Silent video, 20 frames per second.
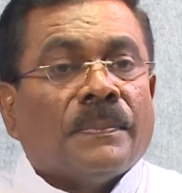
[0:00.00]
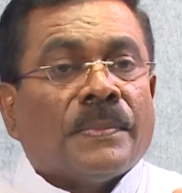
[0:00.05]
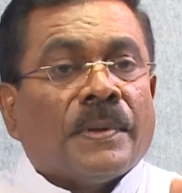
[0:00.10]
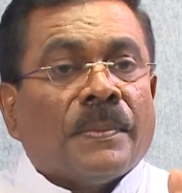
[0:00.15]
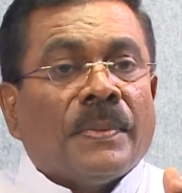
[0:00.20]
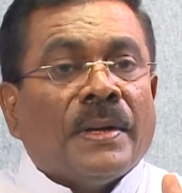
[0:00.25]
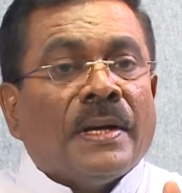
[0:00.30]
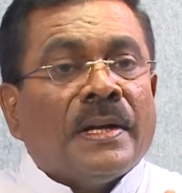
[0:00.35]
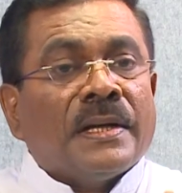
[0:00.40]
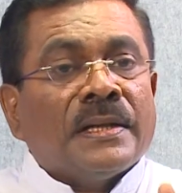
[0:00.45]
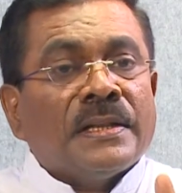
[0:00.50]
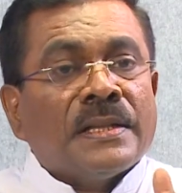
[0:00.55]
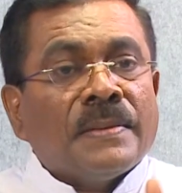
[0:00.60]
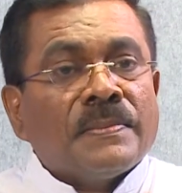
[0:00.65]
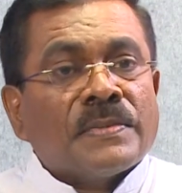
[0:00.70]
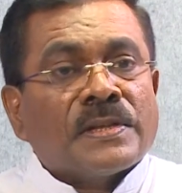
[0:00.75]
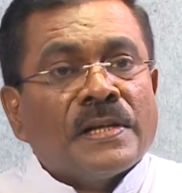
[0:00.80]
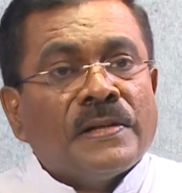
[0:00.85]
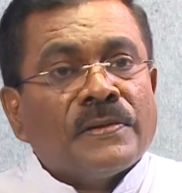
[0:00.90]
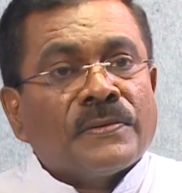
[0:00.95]
preparing
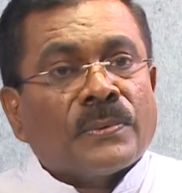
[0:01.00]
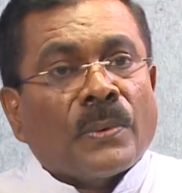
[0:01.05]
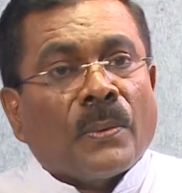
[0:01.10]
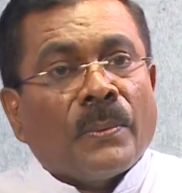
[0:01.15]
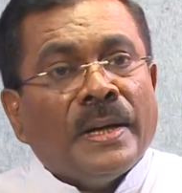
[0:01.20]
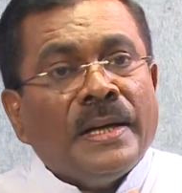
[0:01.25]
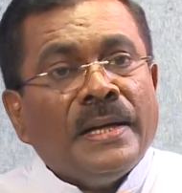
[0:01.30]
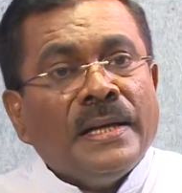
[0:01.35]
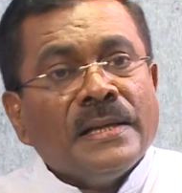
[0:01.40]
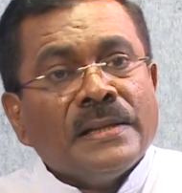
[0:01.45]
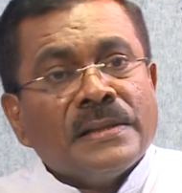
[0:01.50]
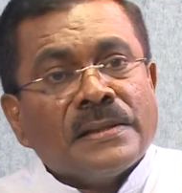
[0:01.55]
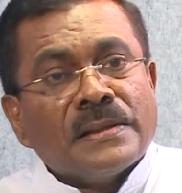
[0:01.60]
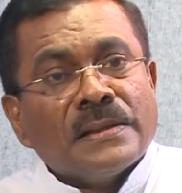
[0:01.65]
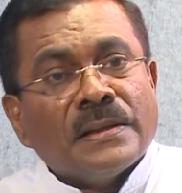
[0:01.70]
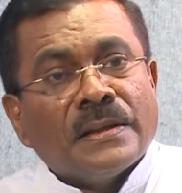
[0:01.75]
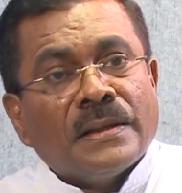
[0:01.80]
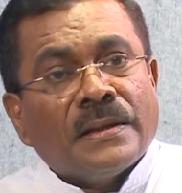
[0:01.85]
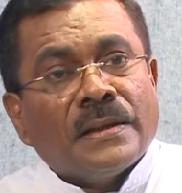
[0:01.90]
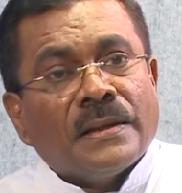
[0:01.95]
themselves for weddings